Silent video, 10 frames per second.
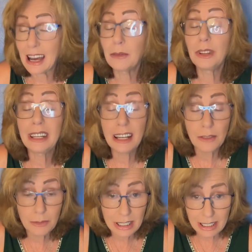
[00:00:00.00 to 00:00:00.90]
I will never
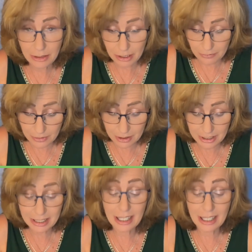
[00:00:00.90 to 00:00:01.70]
reach out to you first.